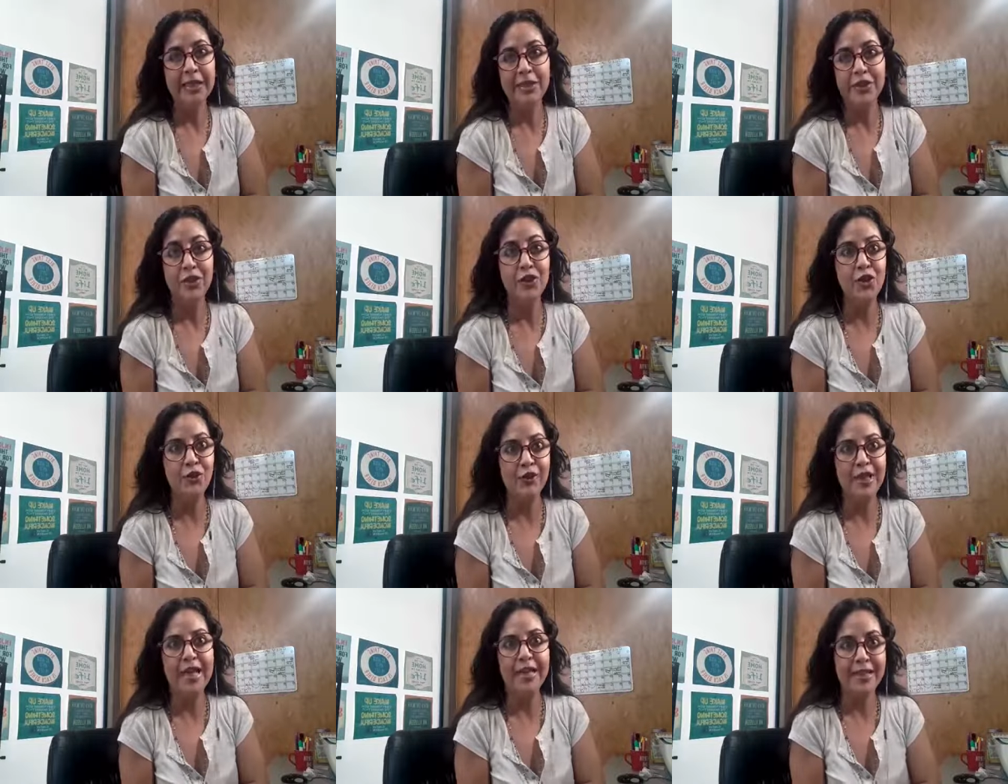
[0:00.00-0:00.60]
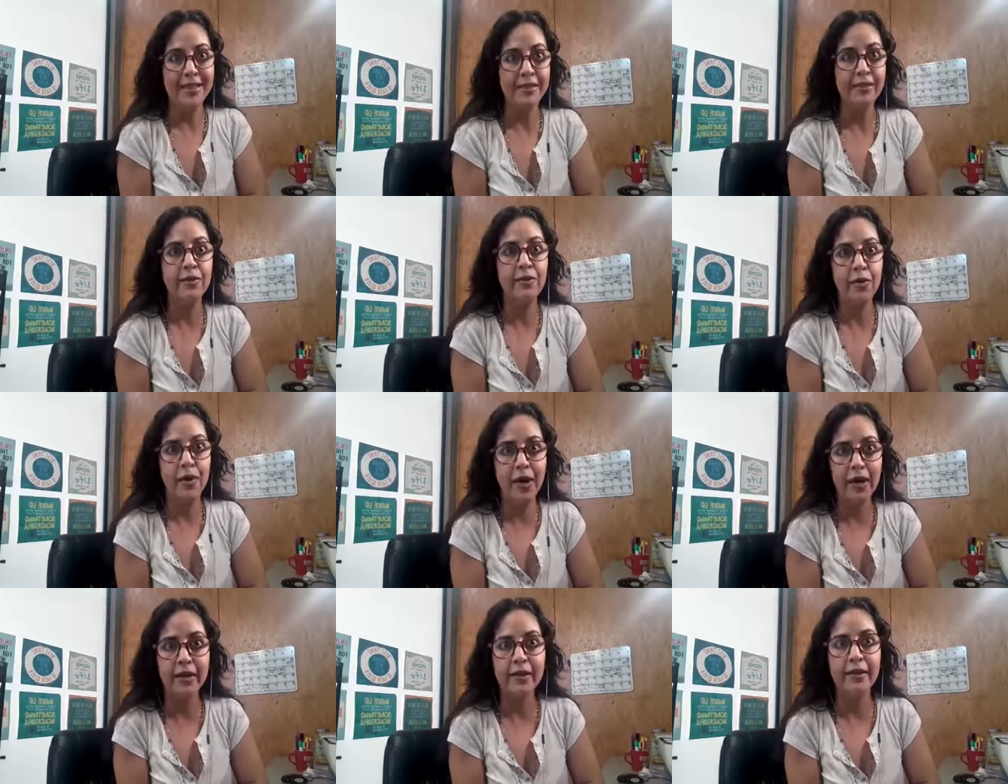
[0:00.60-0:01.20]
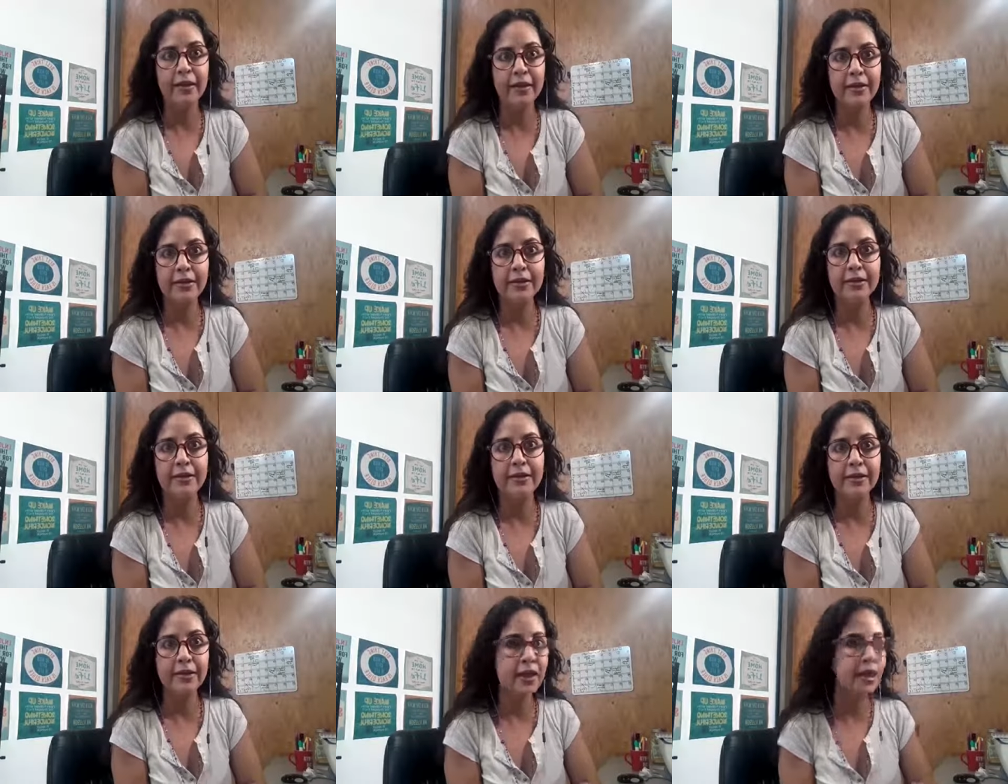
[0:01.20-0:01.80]
you know, like crying all
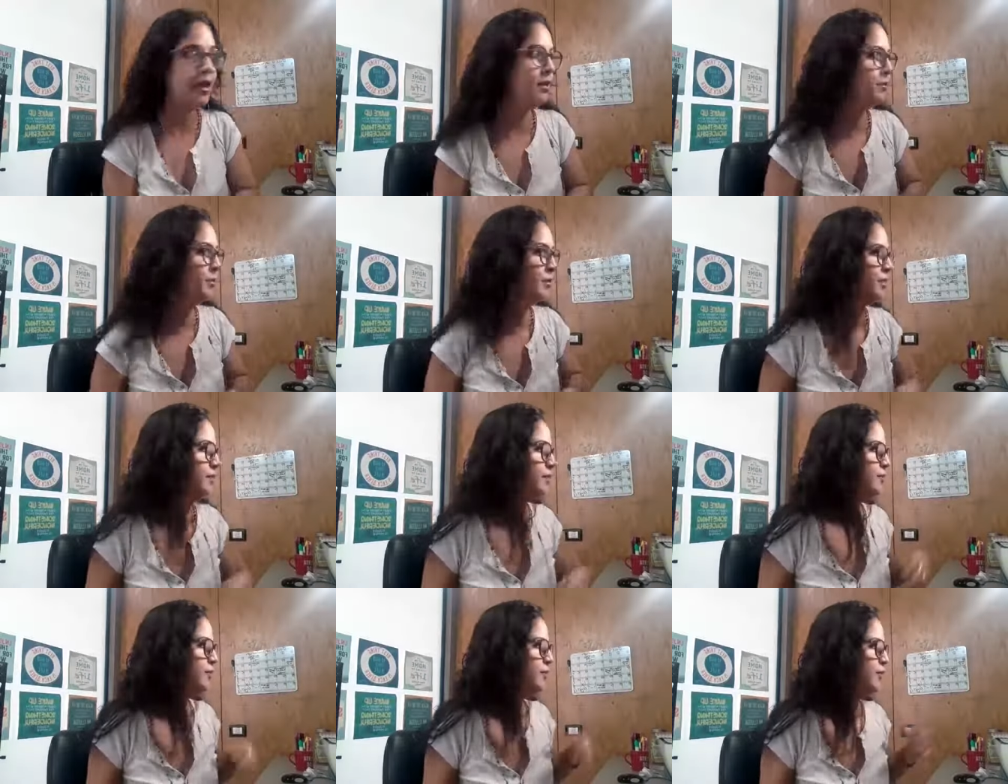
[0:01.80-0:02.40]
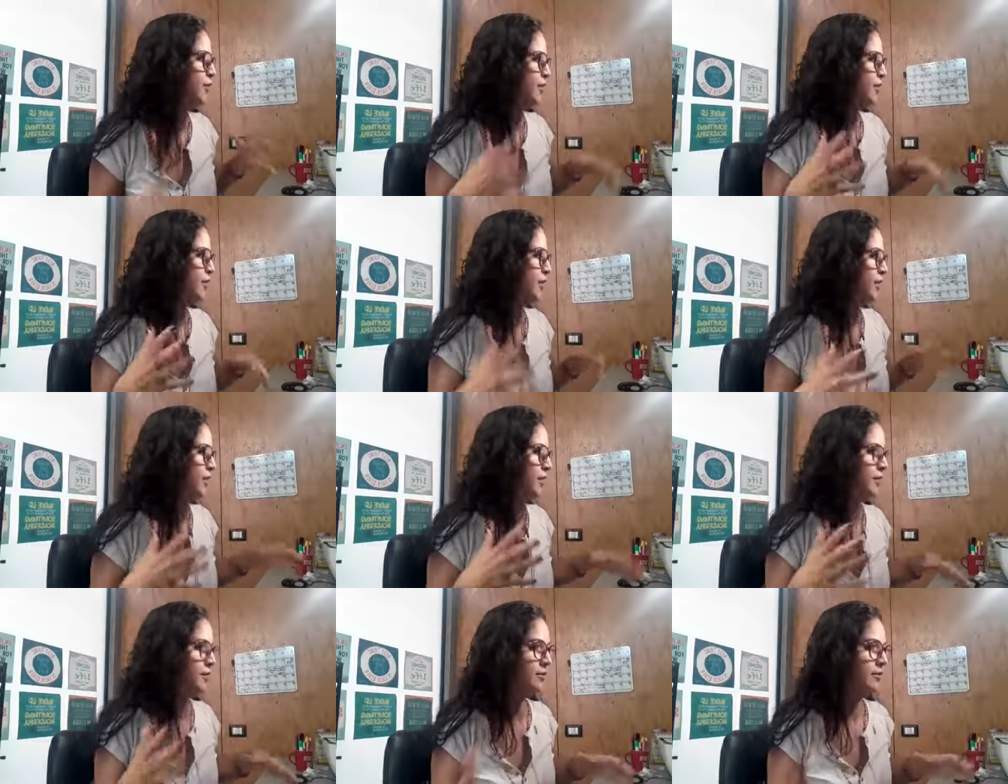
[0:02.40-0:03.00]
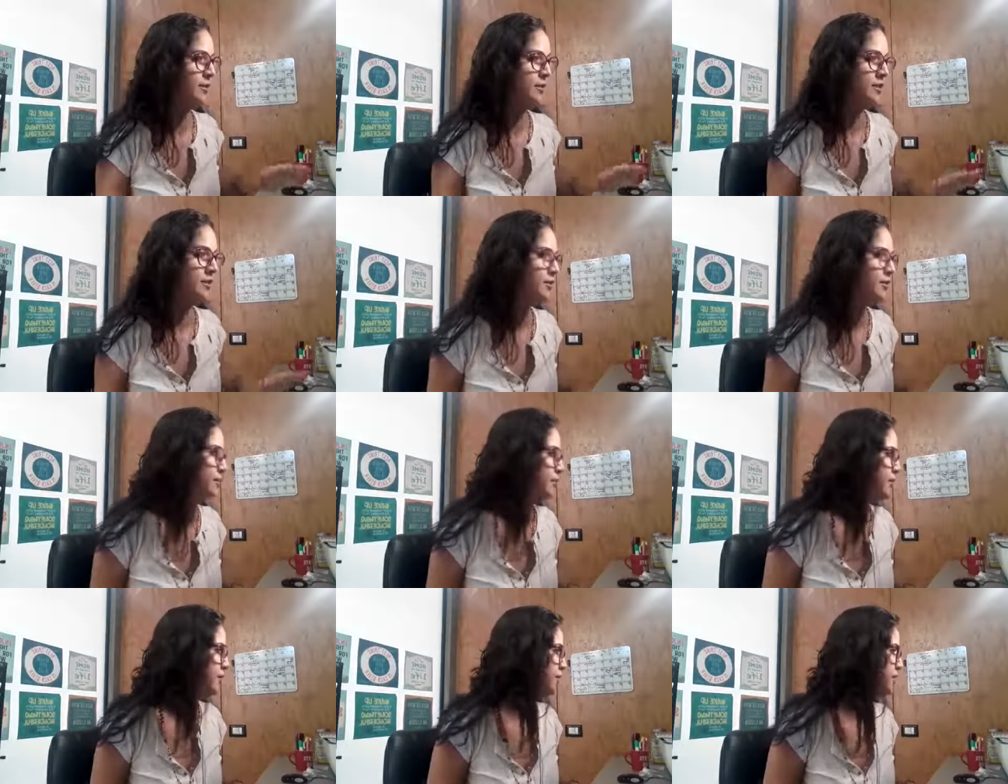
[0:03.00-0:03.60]
the time and feeling a little bit,
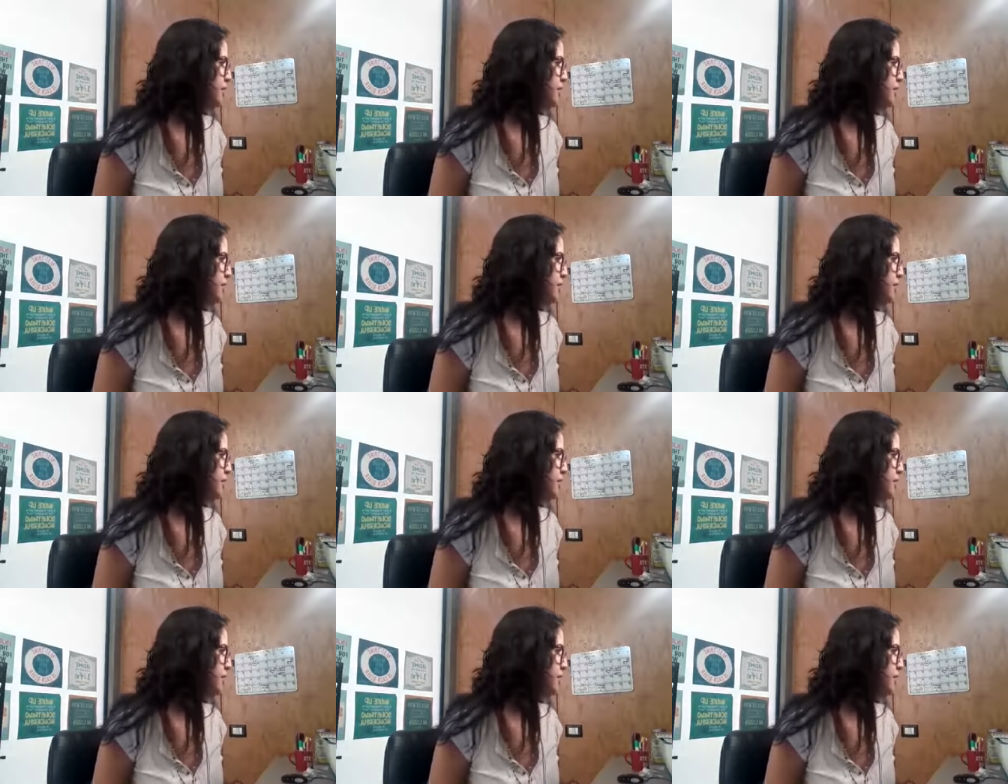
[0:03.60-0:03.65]
you know,